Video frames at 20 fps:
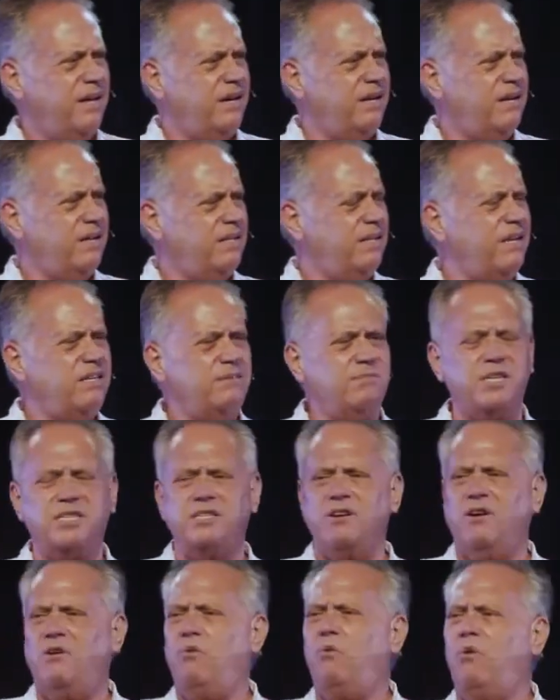And I think to
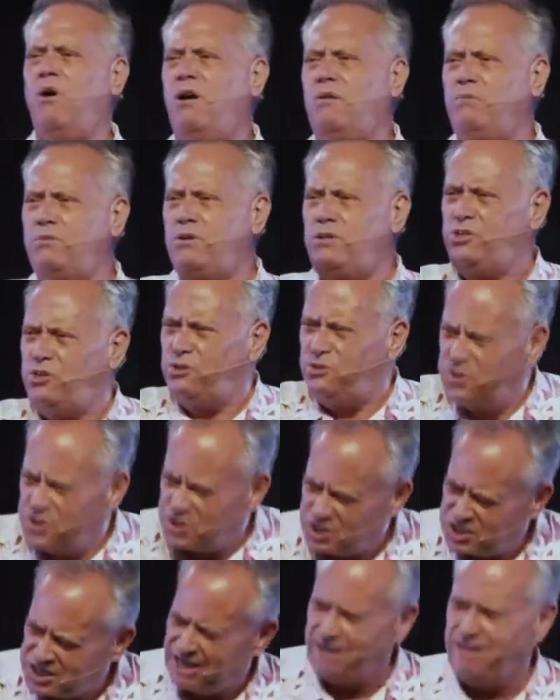myself, why would you
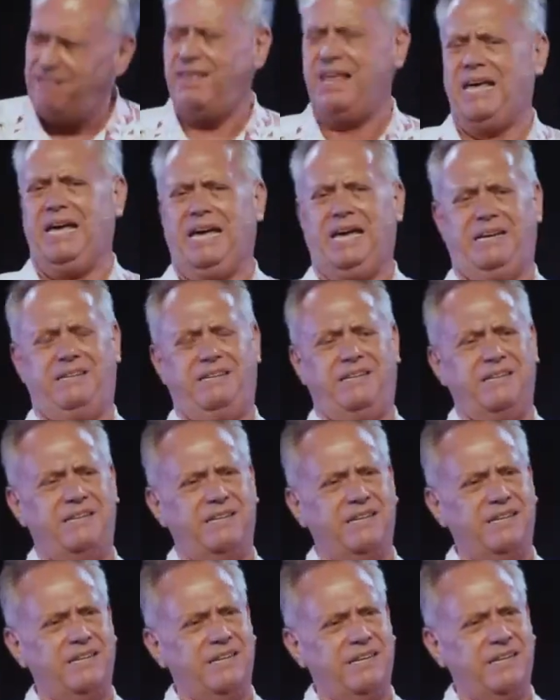say that?
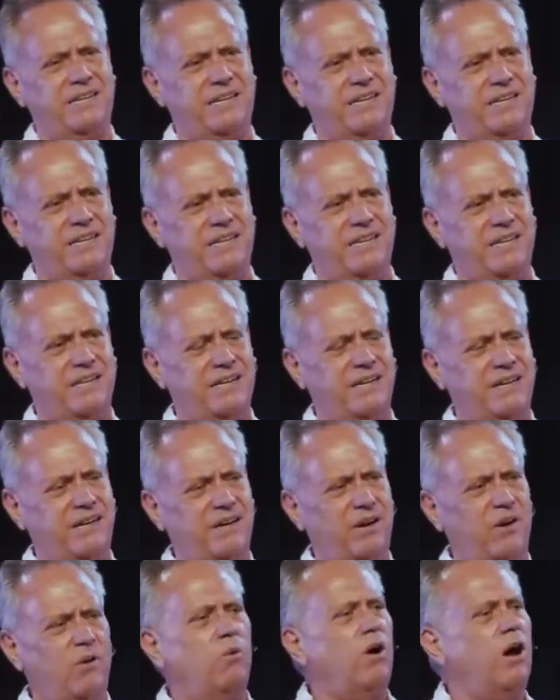
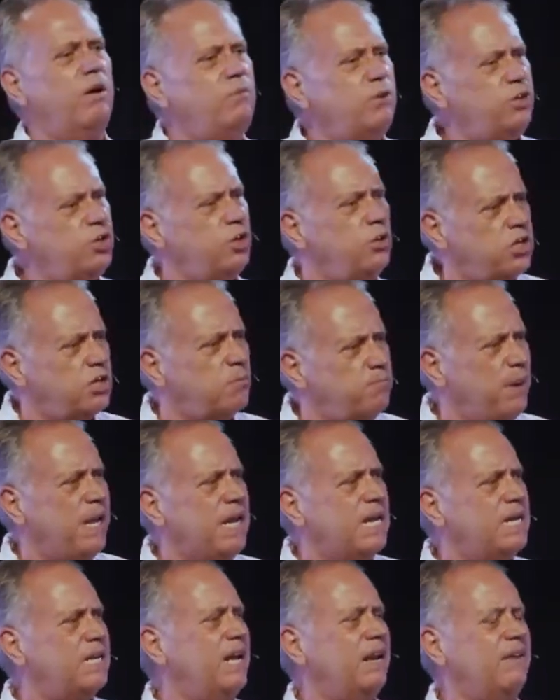Why would you
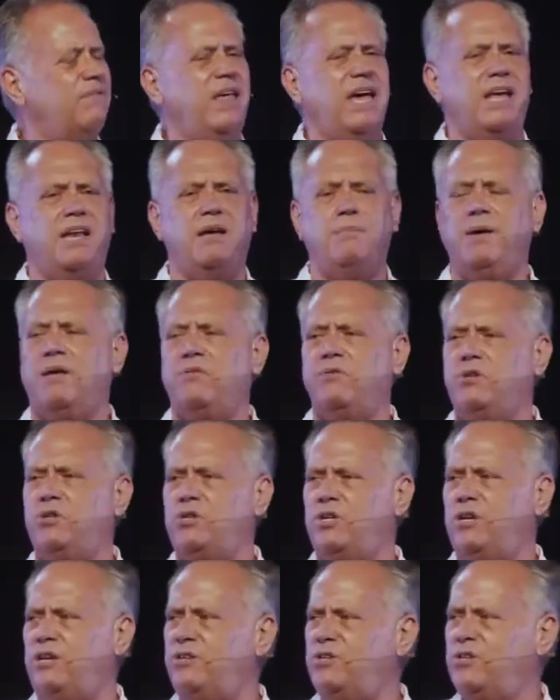speak like that about the
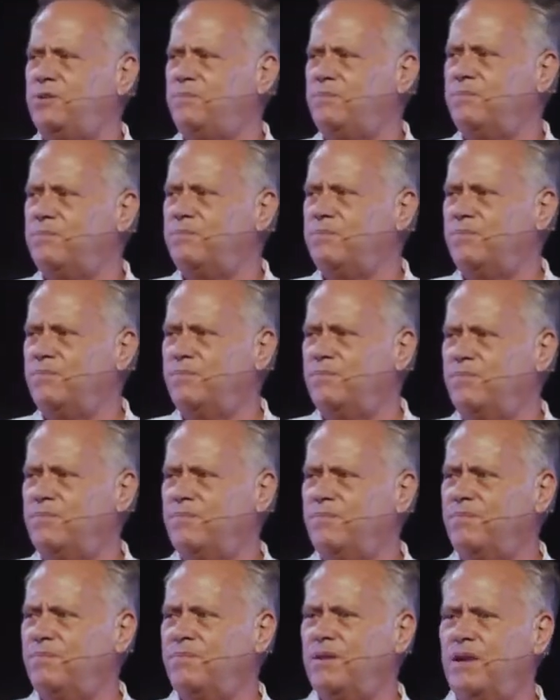church?
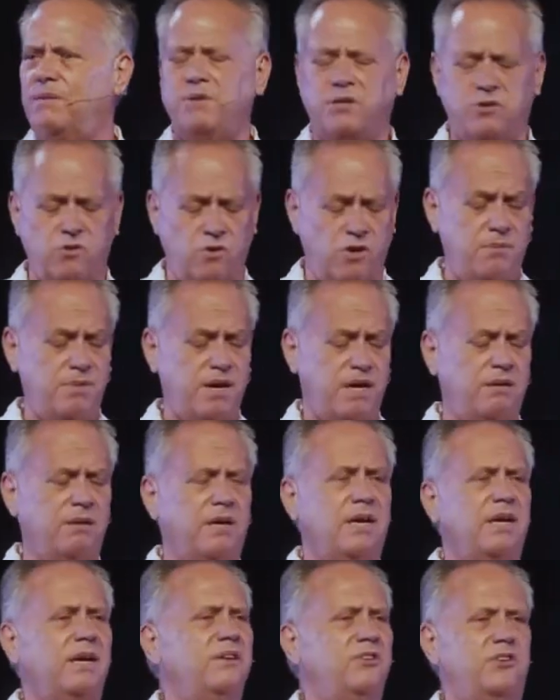I'm not talking about
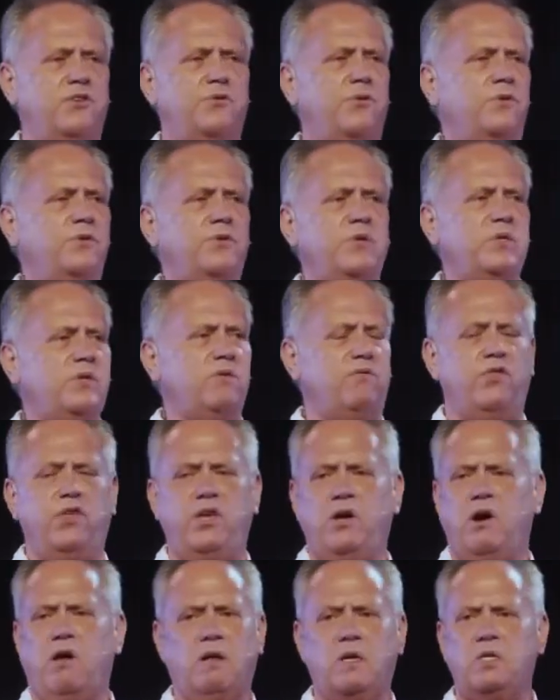differences of
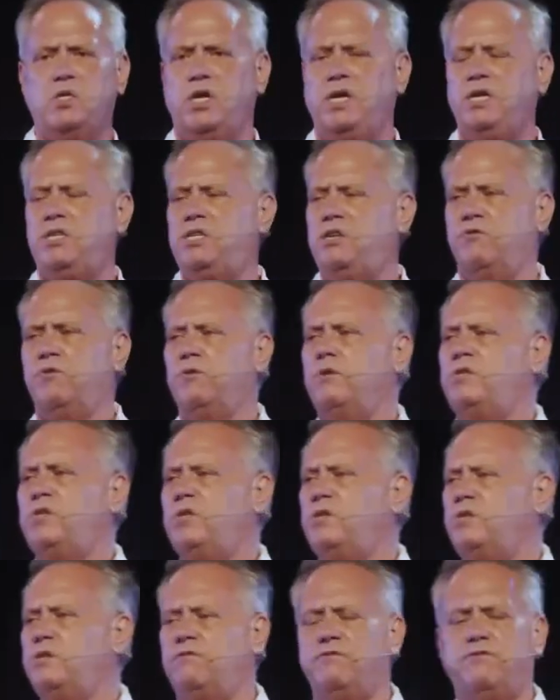theology,
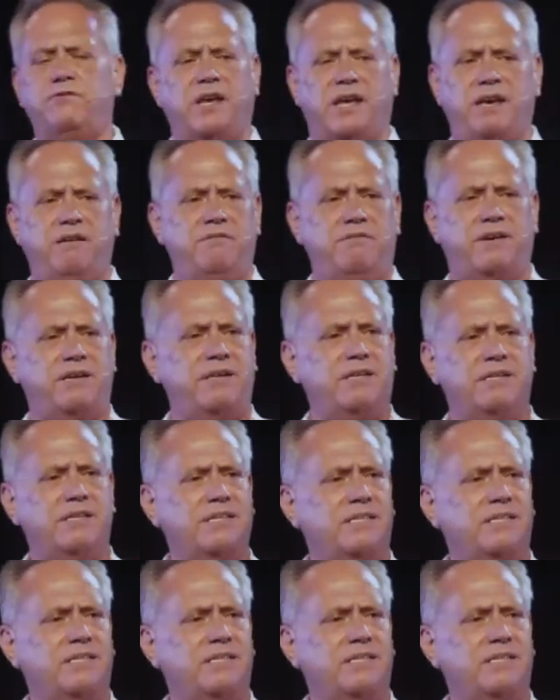differences of flavor.